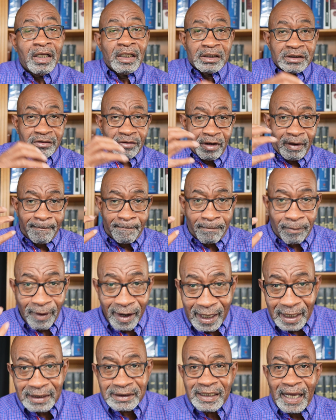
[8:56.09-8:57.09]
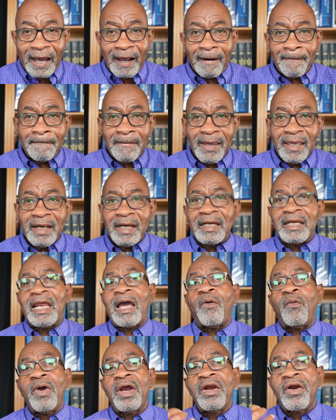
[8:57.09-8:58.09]
So it brings out a meaning
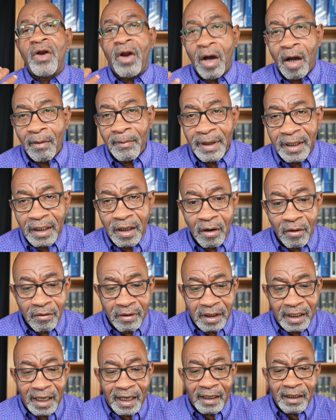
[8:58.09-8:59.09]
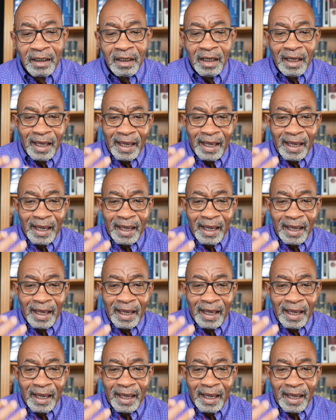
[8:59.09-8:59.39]
that we normally don't get,